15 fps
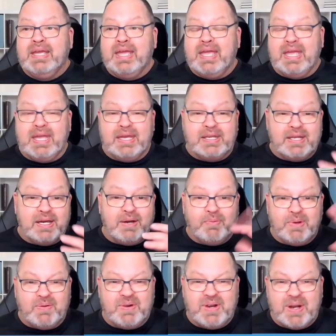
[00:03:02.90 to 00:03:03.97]
and
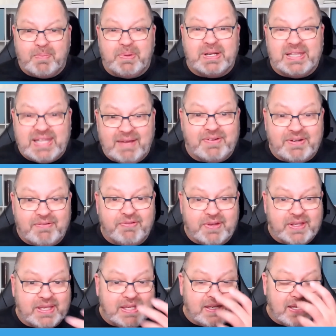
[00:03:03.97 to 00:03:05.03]
we were number 11
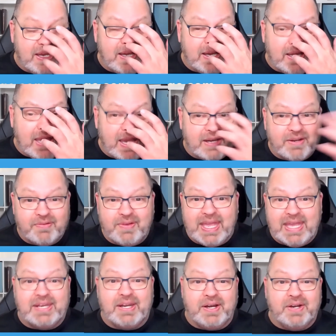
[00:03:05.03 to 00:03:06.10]
affiliate out of
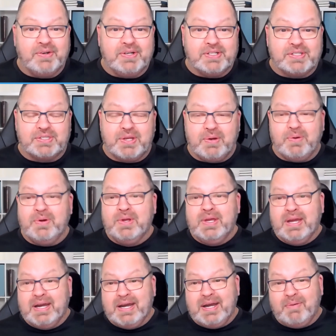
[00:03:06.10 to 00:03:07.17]
800. So
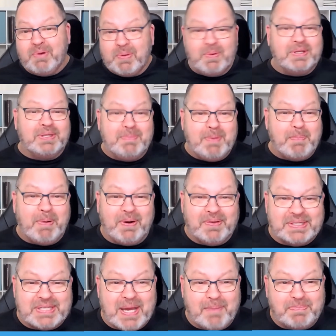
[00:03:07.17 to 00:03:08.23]
we wanted to be part of
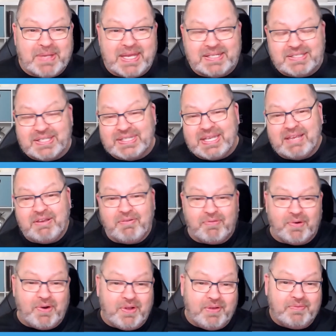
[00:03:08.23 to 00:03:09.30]
the top 10. So thank you
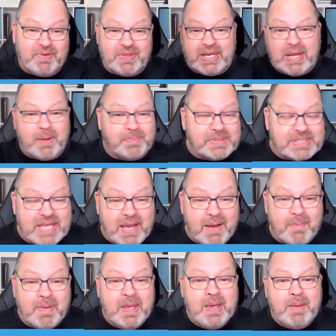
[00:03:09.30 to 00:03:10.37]
for all of you that helped us
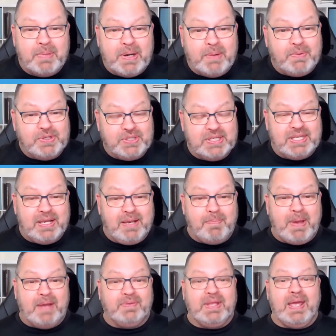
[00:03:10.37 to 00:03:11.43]
out. But I want you to think
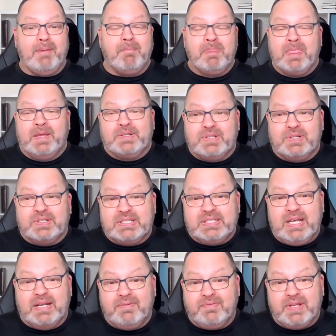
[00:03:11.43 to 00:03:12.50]
about that. So
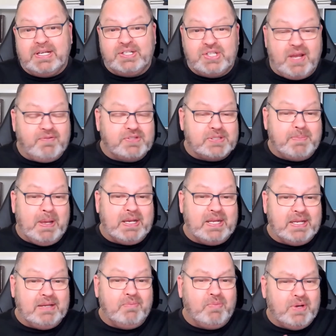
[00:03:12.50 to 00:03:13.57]
instead of like Jeff
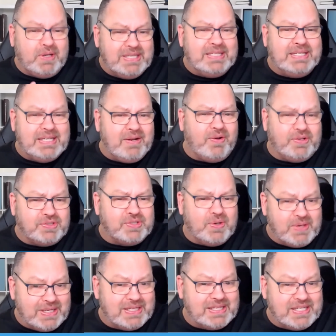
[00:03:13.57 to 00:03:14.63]
spending, well, he did
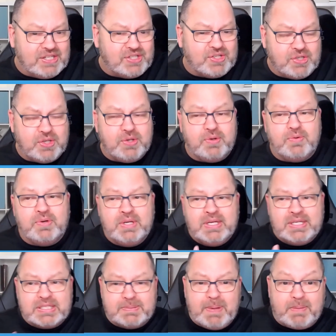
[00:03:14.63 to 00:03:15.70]
also, in addition to
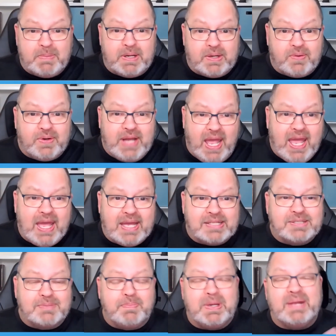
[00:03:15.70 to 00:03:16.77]
spend money on
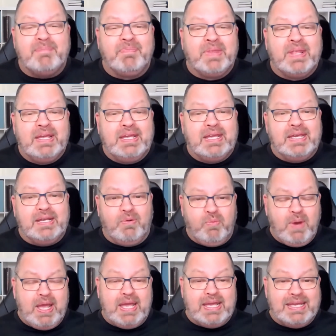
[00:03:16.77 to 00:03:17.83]
ads, but in a
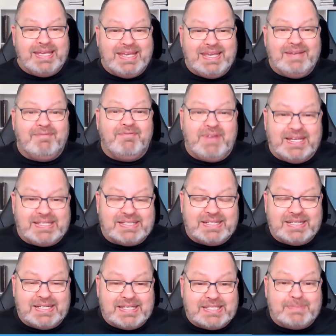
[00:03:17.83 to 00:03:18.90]
way,
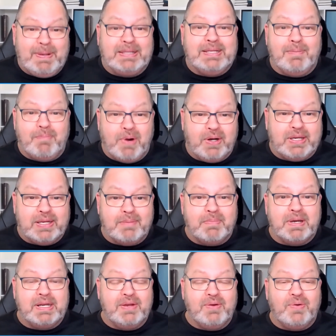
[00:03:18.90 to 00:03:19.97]
he spent that marketing
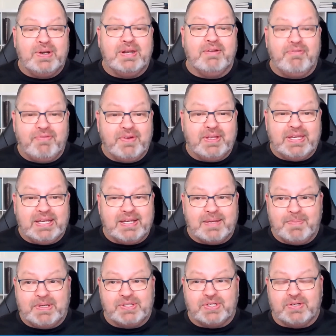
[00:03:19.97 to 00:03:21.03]
money on an affiliate
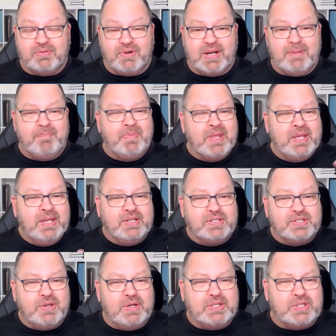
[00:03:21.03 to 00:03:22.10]
commission, right?
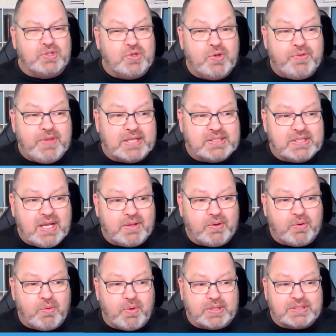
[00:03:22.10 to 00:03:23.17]
So it's a $2,000
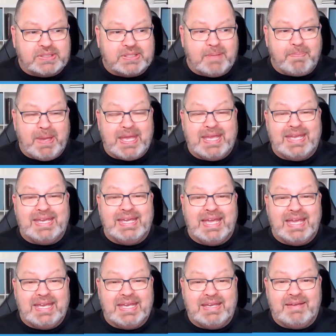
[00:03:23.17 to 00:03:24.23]
course. They pay
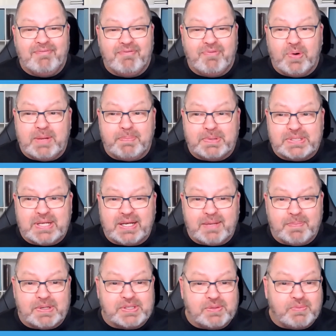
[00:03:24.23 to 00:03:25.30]
a 40%
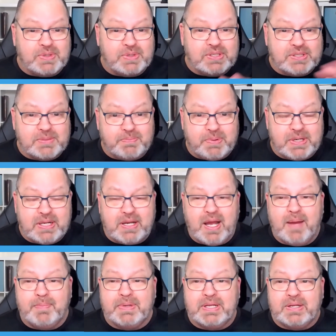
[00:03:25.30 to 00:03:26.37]
commission, which is pretty
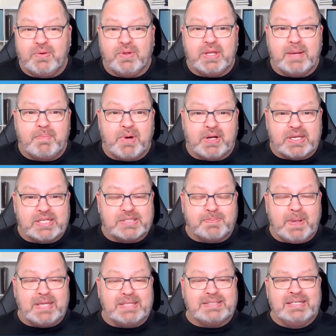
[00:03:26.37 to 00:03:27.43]
common in the online marketing
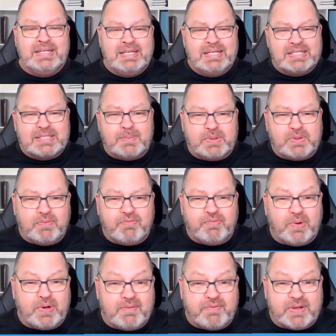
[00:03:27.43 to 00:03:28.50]
space, somewhere between
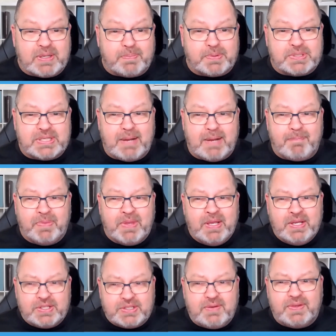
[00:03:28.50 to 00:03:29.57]
40 and 50%.
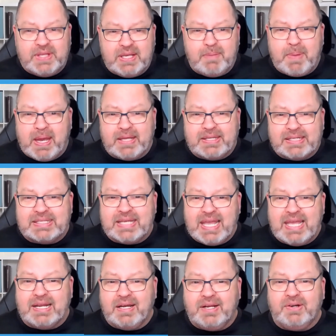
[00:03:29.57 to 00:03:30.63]
So you think about it, that's
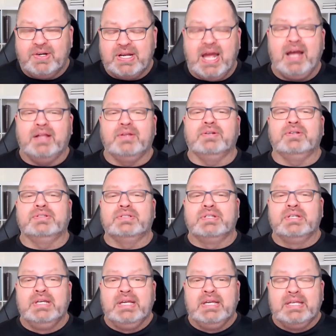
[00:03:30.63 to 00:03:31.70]
$800
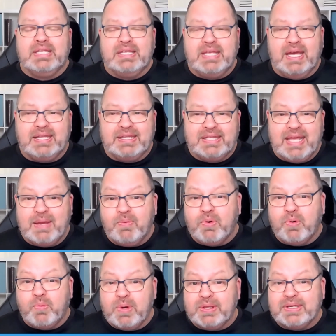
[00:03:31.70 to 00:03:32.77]
that they
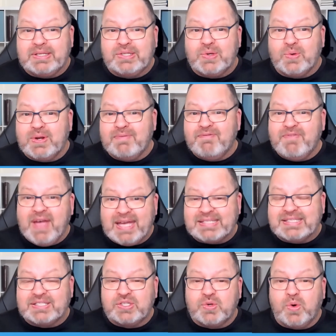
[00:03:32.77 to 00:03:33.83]
were willing to
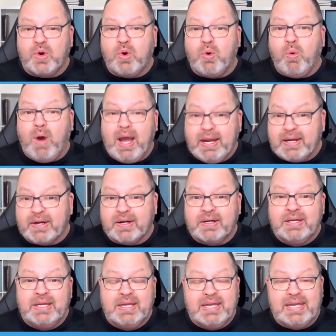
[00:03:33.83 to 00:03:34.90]
invest to acquire
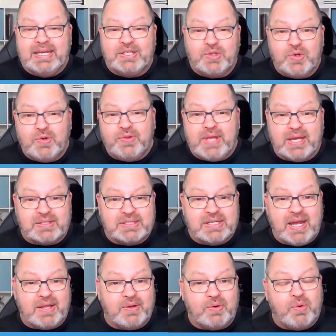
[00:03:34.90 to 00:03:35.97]
a
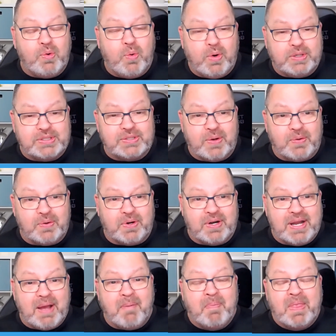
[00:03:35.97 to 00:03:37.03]
$2,000 course owner.
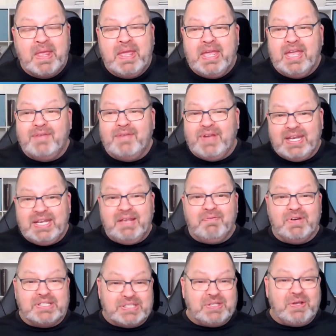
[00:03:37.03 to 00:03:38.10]
Now, if any of
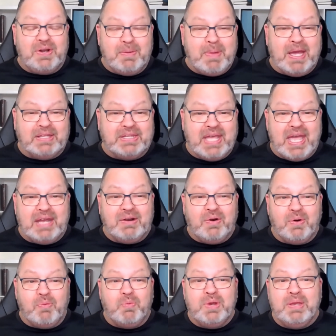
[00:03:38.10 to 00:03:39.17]
us thought about that,
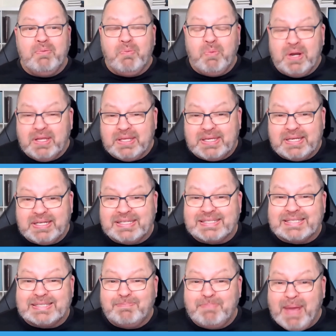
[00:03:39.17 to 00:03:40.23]
are we willing to
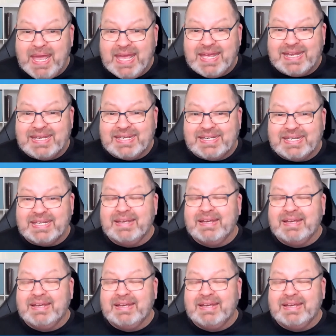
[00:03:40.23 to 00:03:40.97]
spend